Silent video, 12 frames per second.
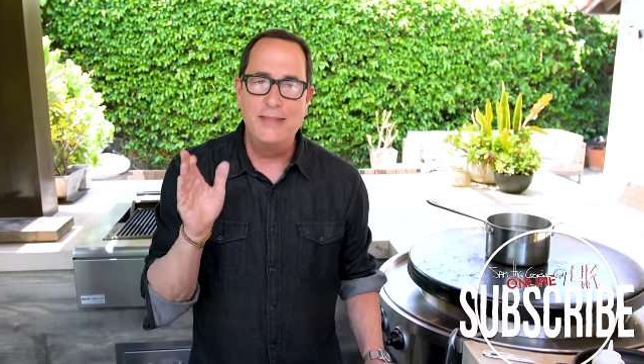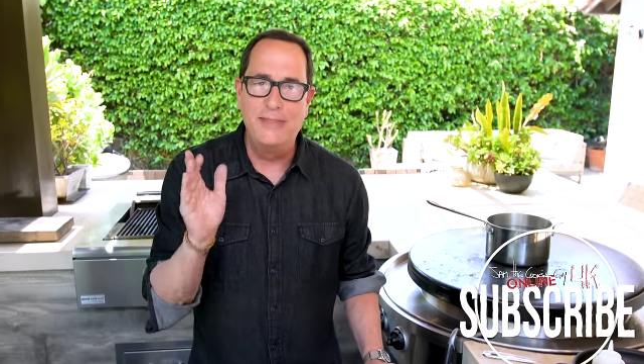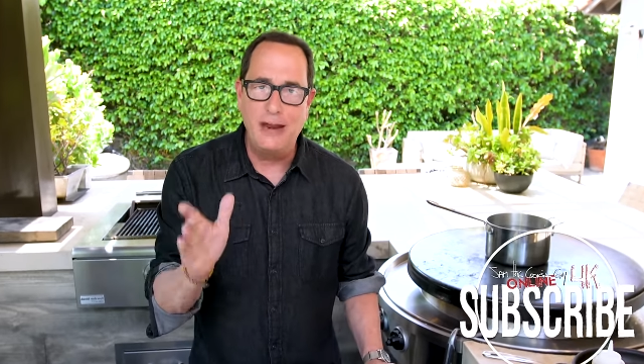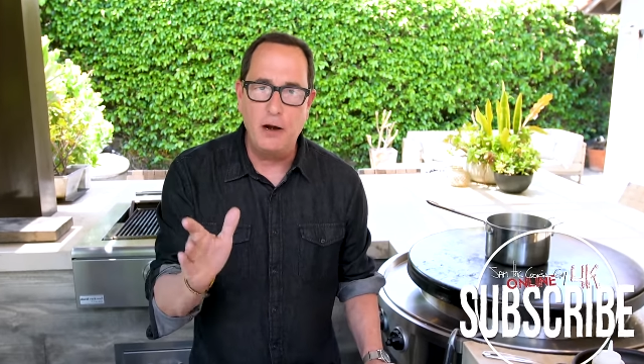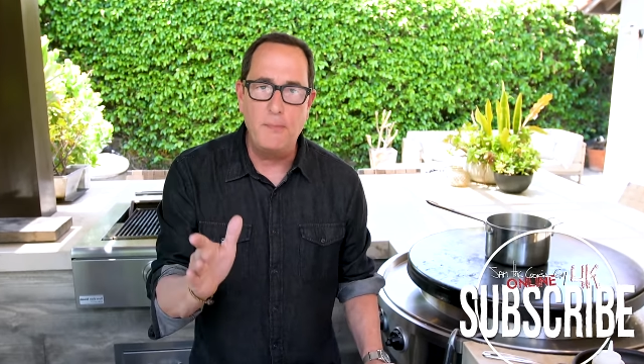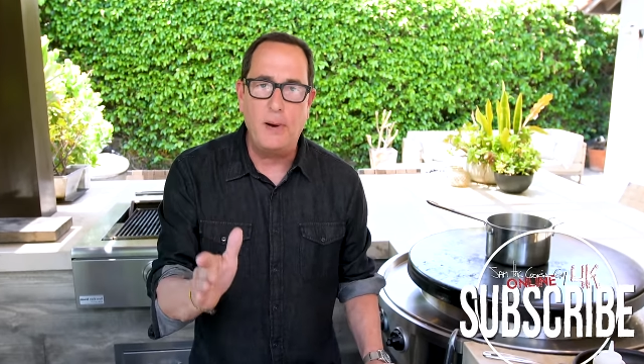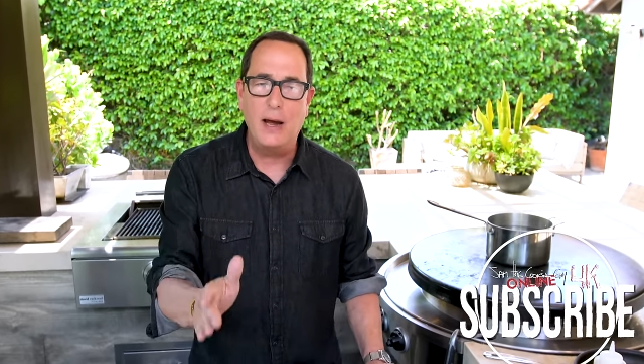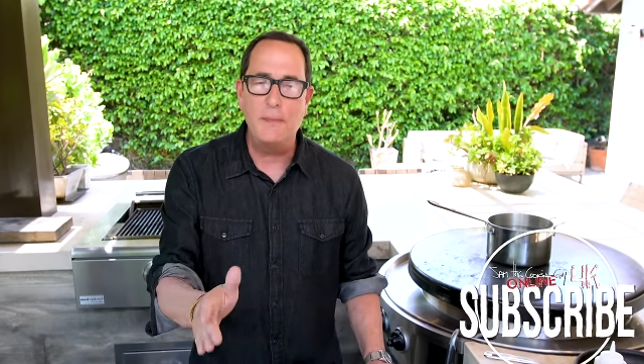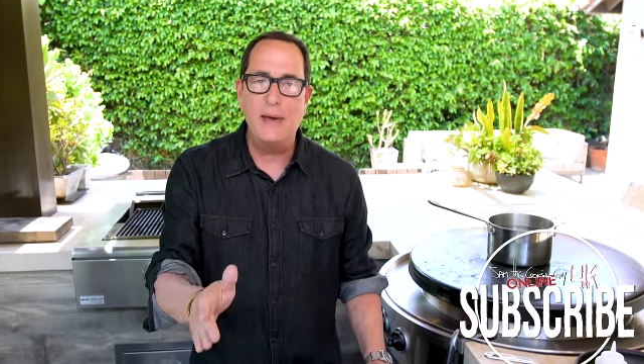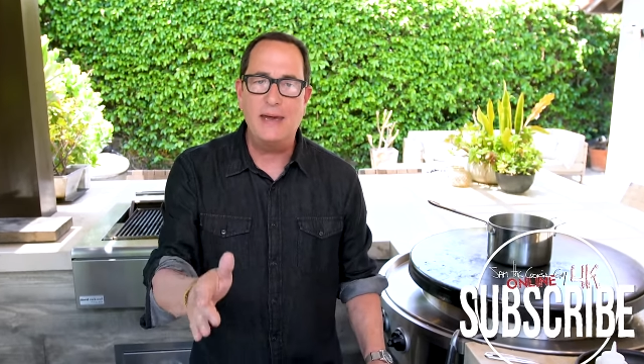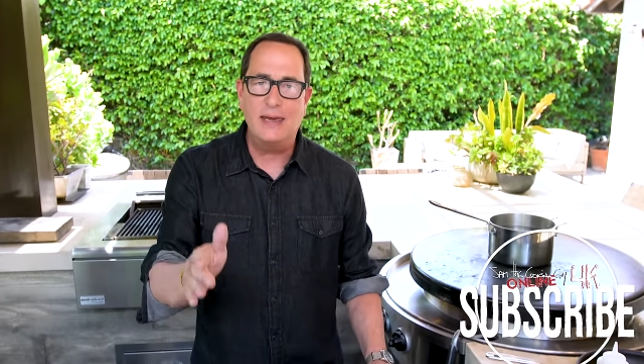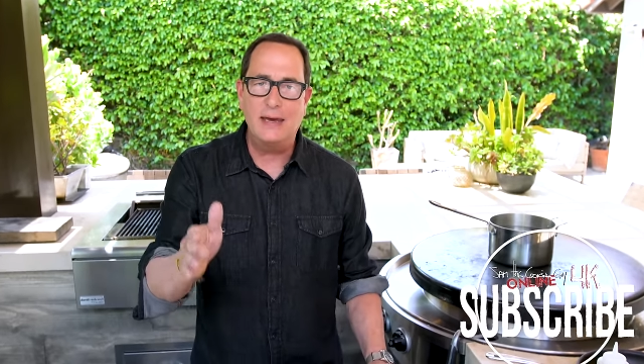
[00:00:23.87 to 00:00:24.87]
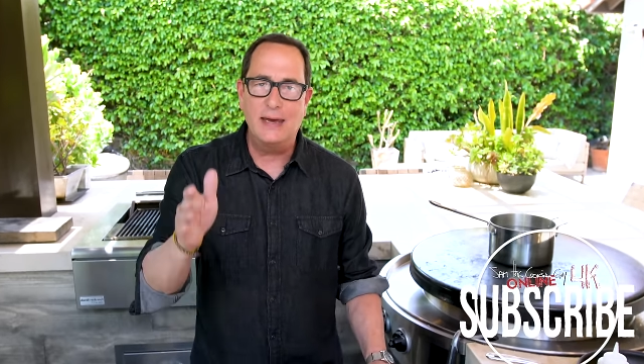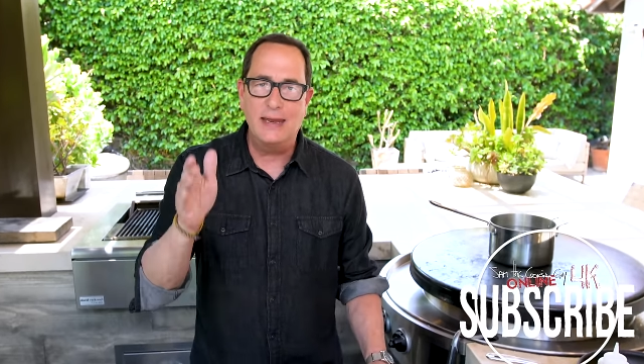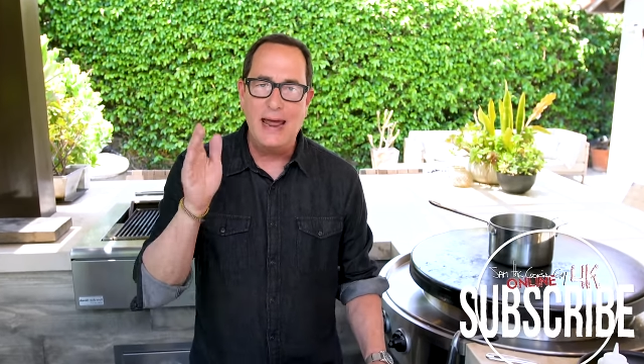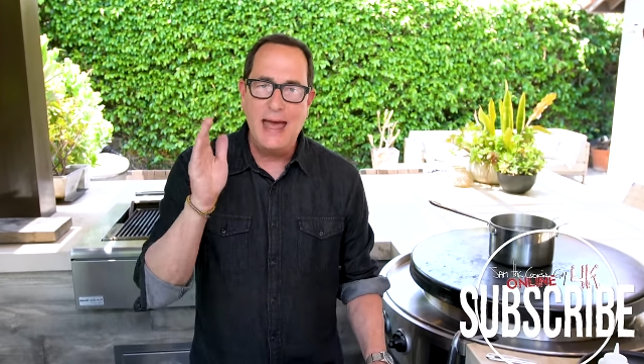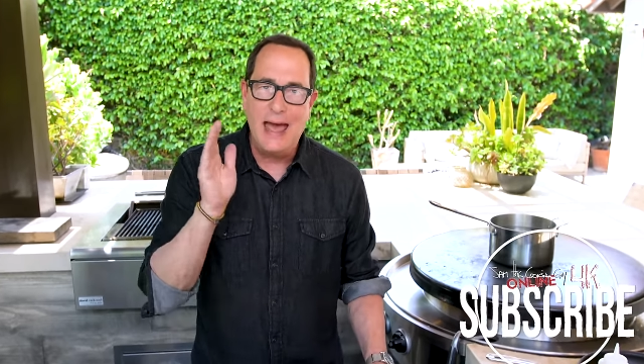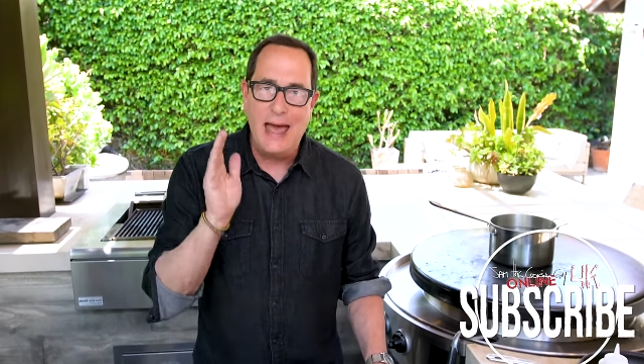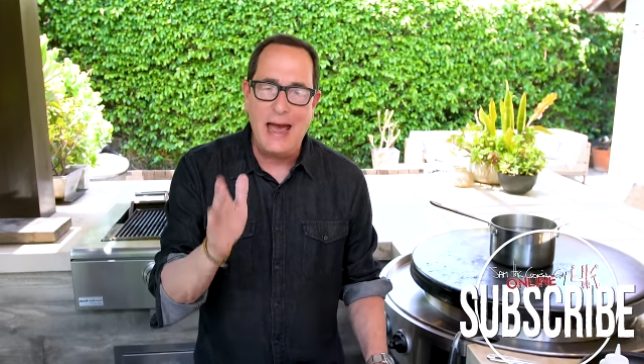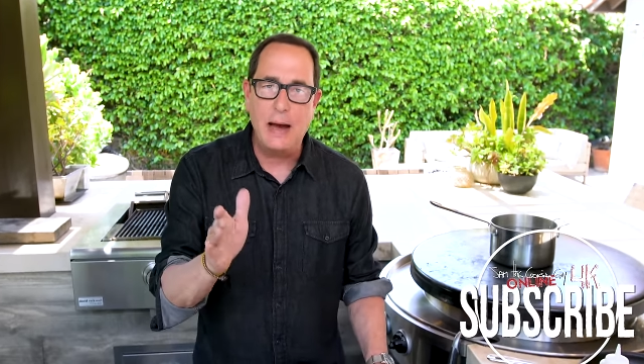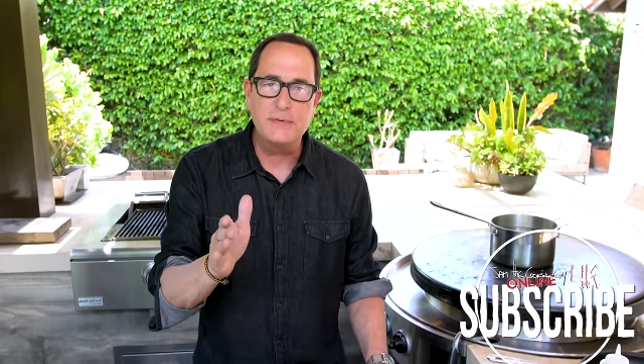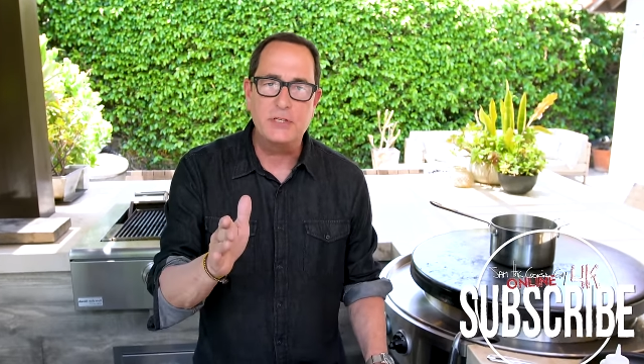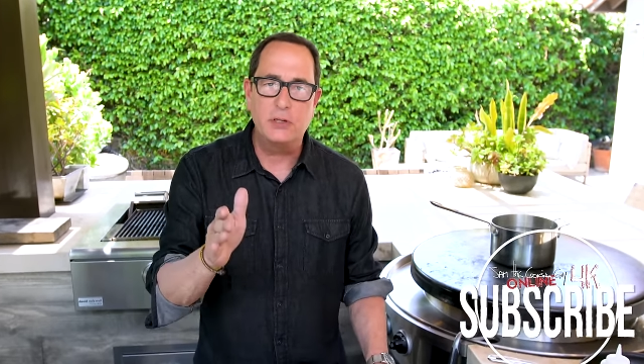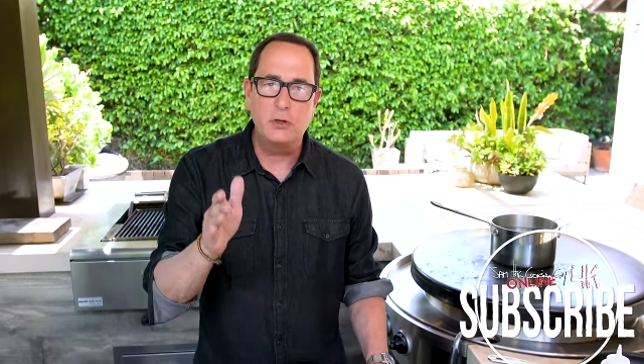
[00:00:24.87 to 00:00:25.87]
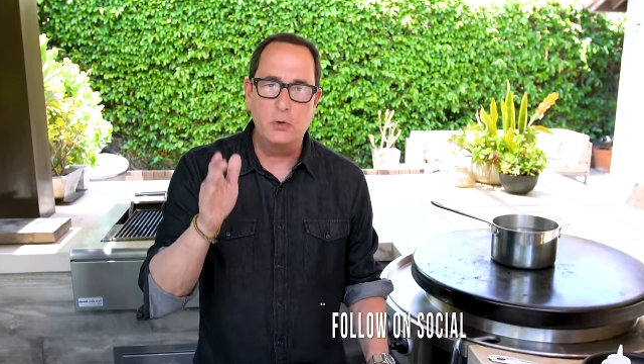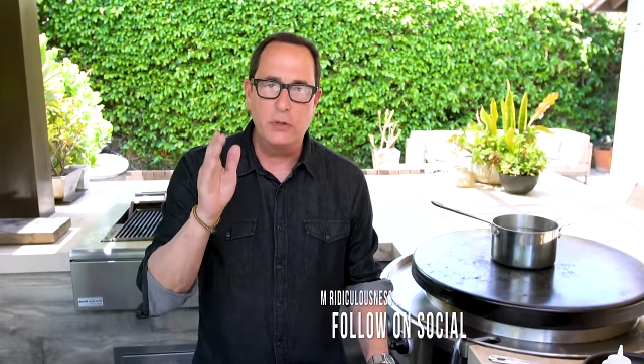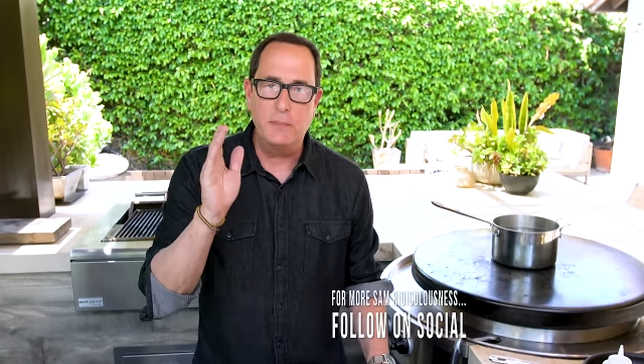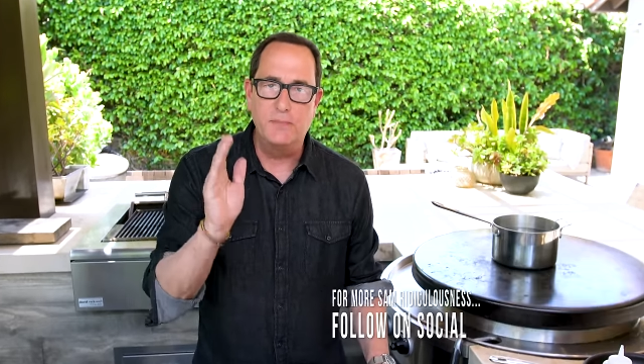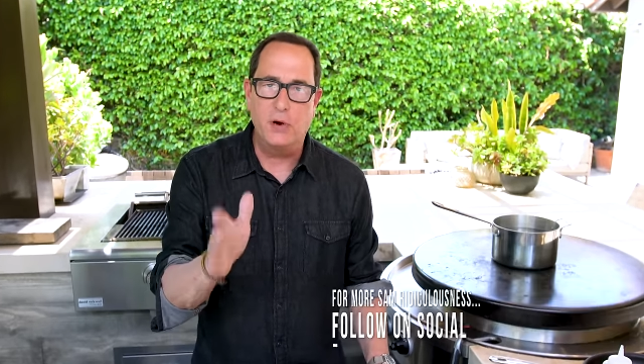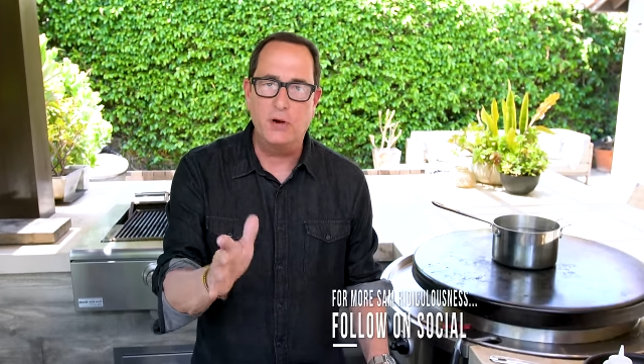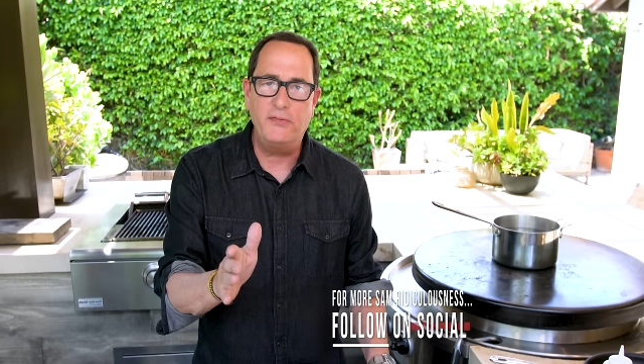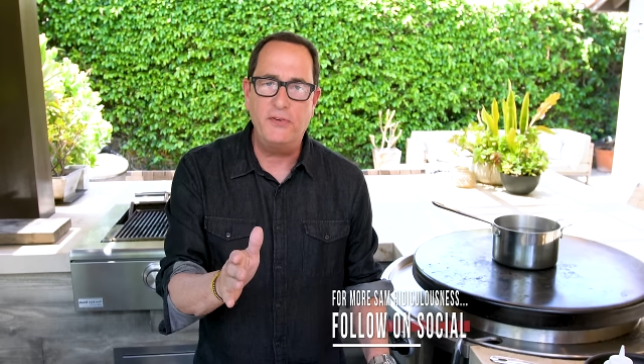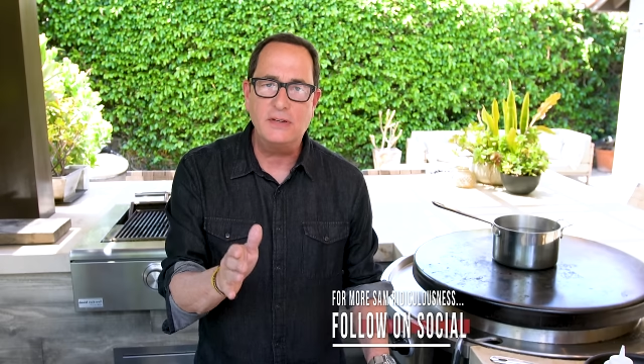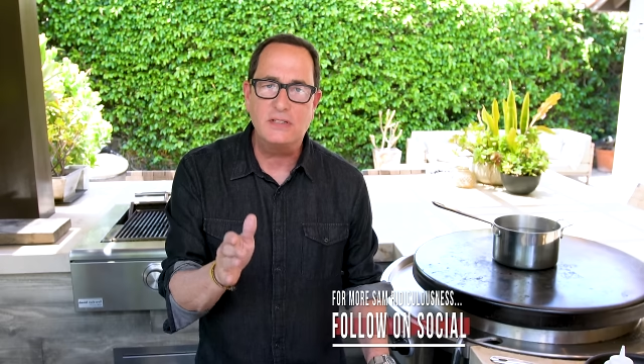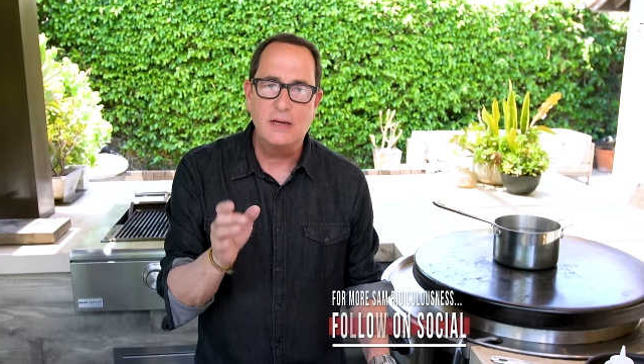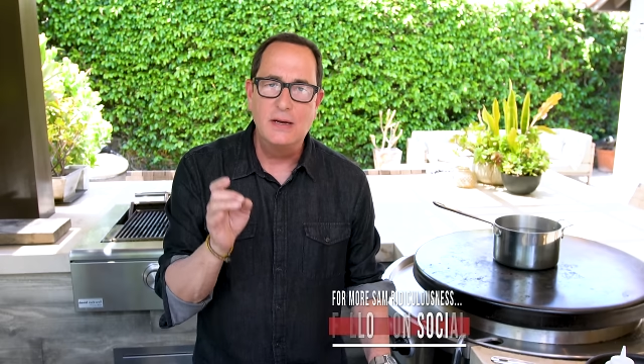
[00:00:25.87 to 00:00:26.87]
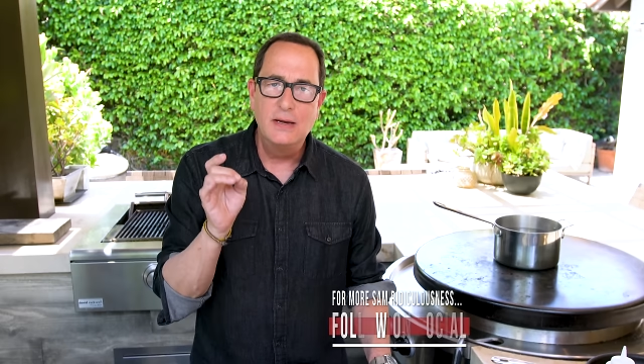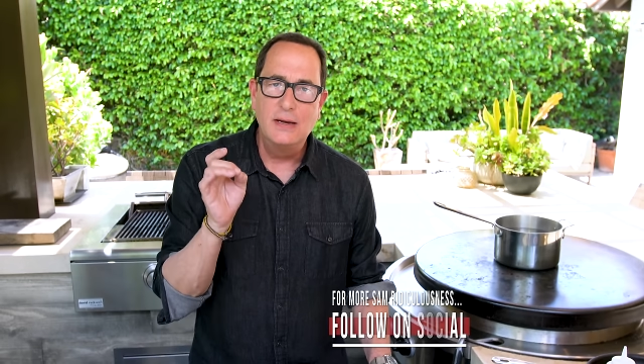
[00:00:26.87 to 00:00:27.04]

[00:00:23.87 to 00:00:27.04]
thereby making it absolutely perfect,